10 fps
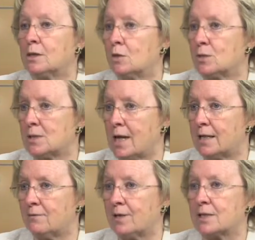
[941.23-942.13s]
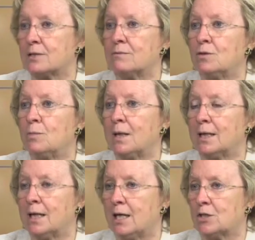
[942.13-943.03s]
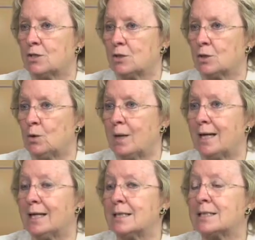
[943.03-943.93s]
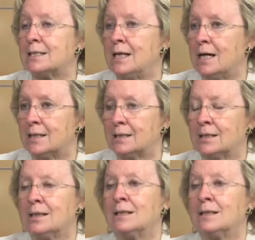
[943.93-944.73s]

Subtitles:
those side effects of new medications are doing, and it's not